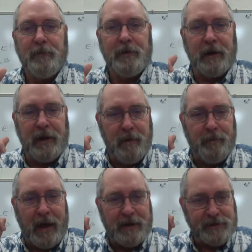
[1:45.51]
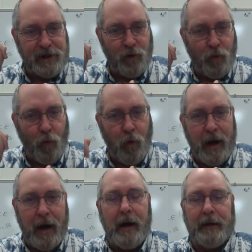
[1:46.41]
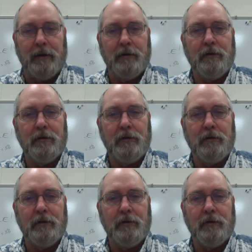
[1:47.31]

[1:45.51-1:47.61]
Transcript: They keep asking why.